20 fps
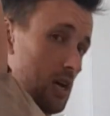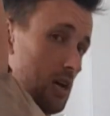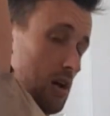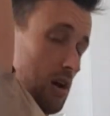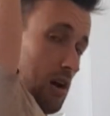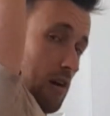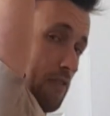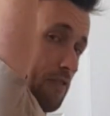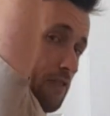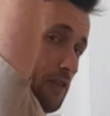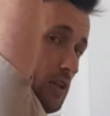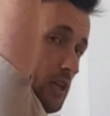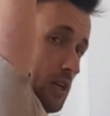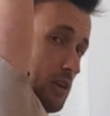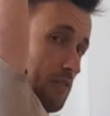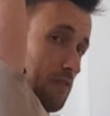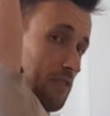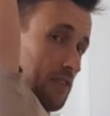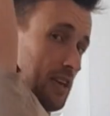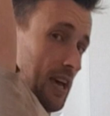I feel like
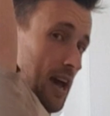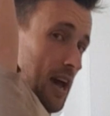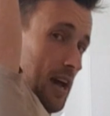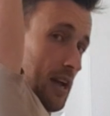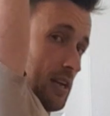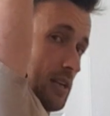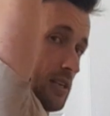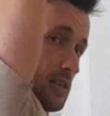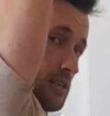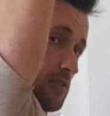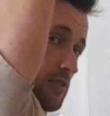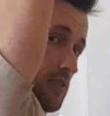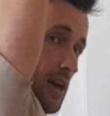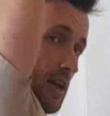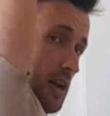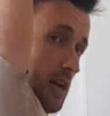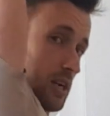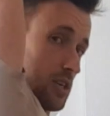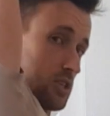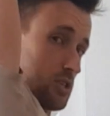I've gained that
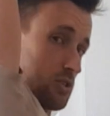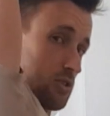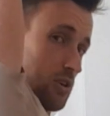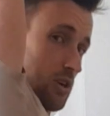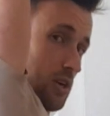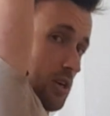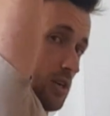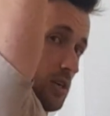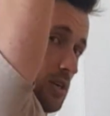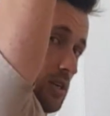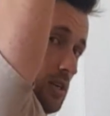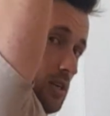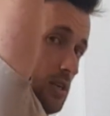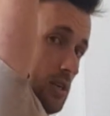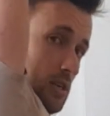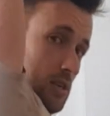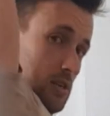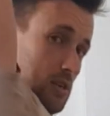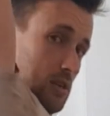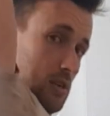extra
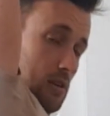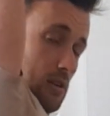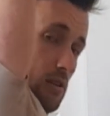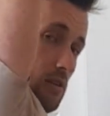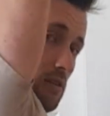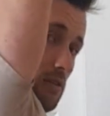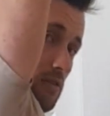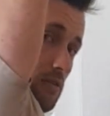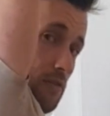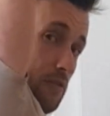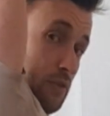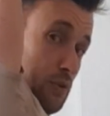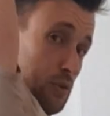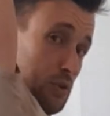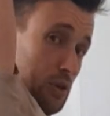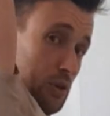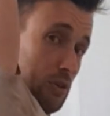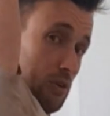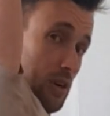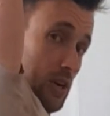few
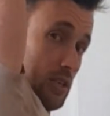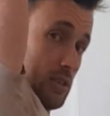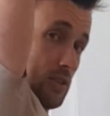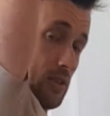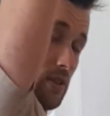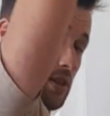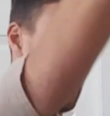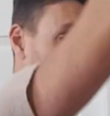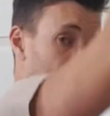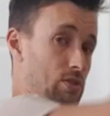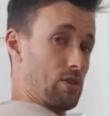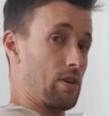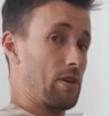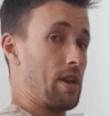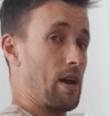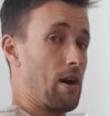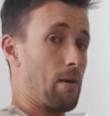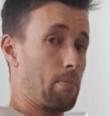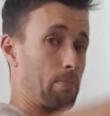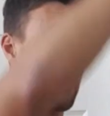degrees in there. So
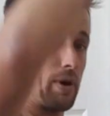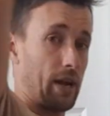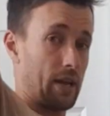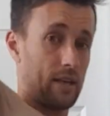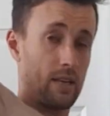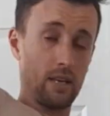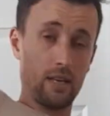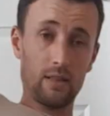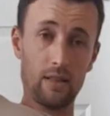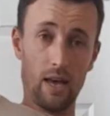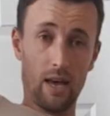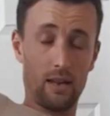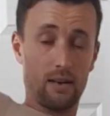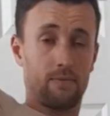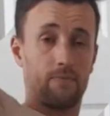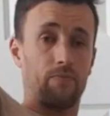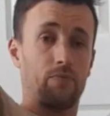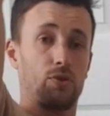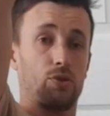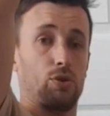now I'm breaking that
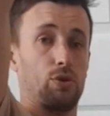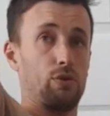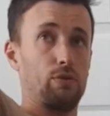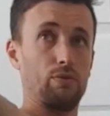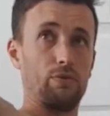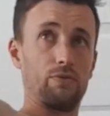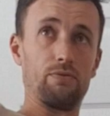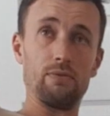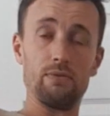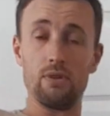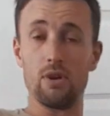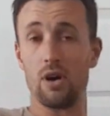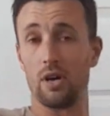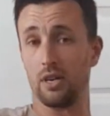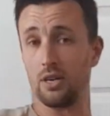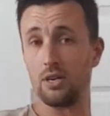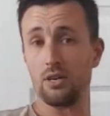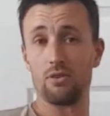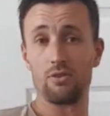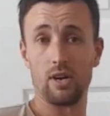sort of
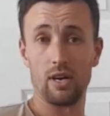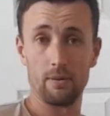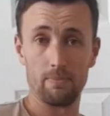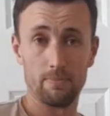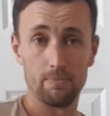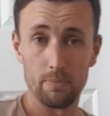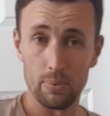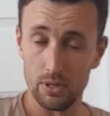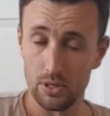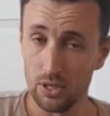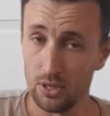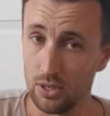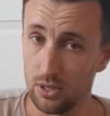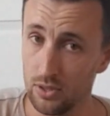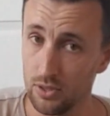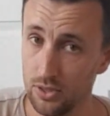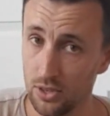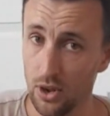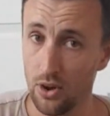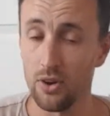90-degree position.
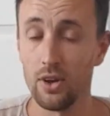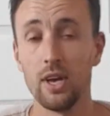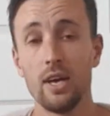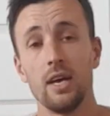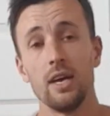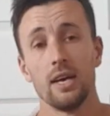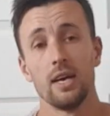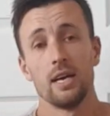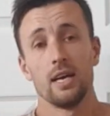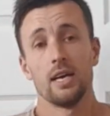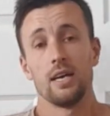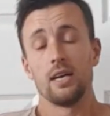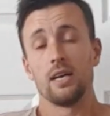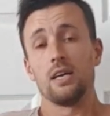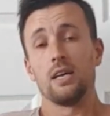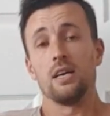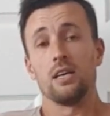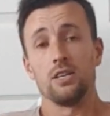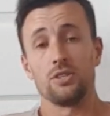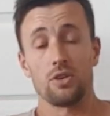So
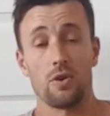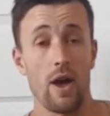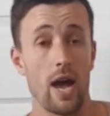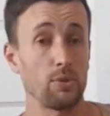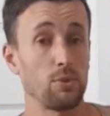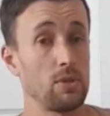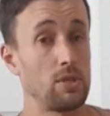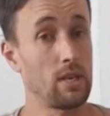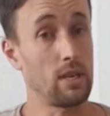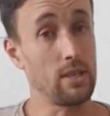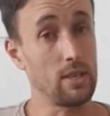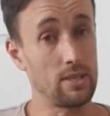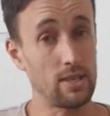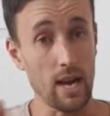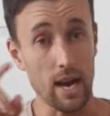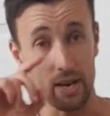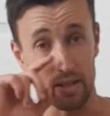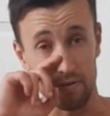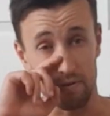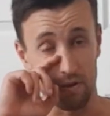as we said at the
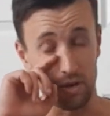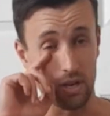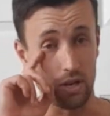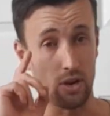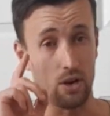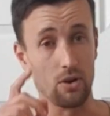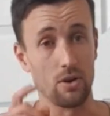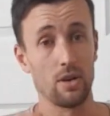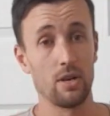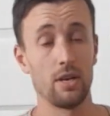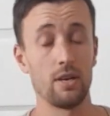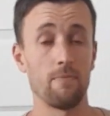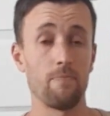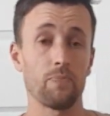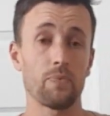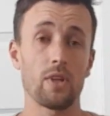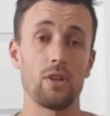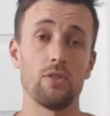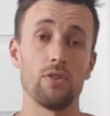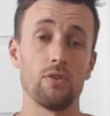start of the video,
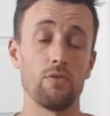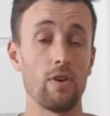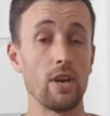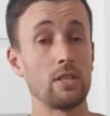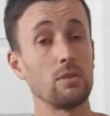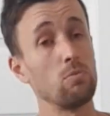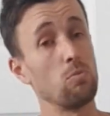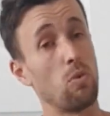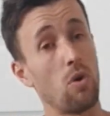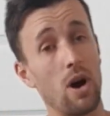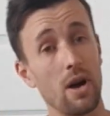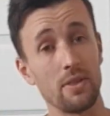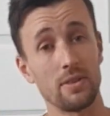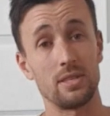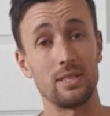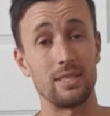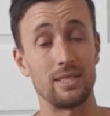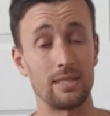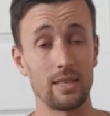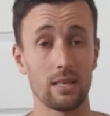the reason why this
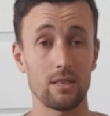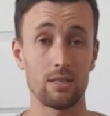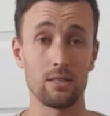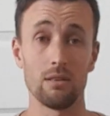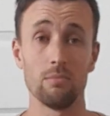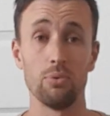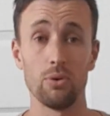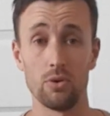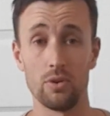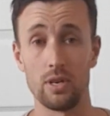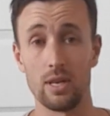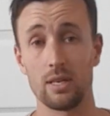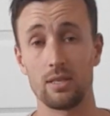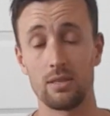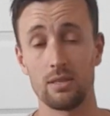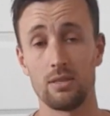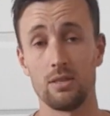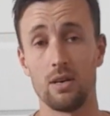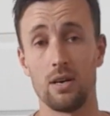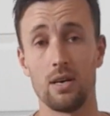is such an important
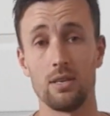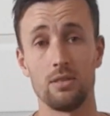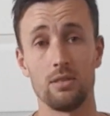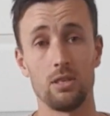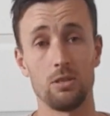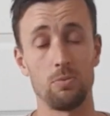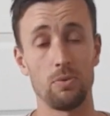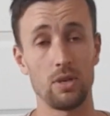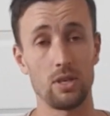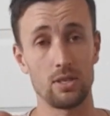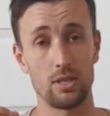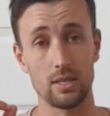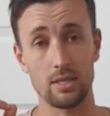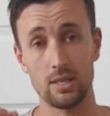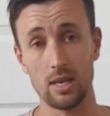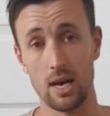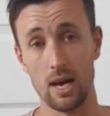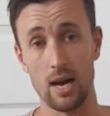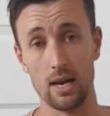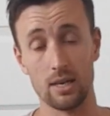exercise is because it
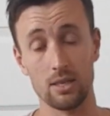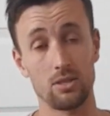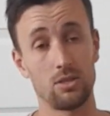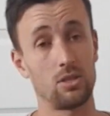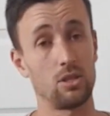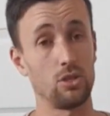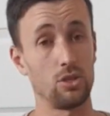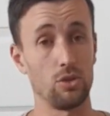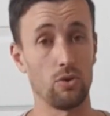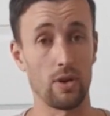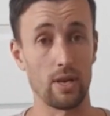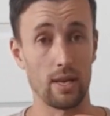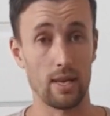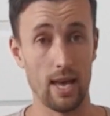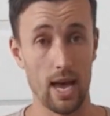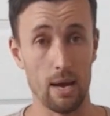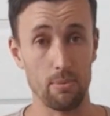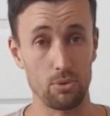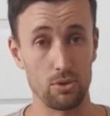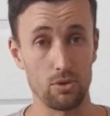targets the joint
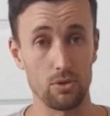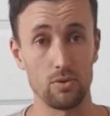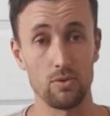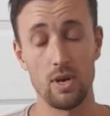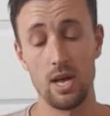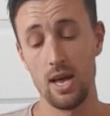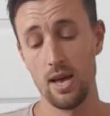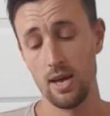capsule.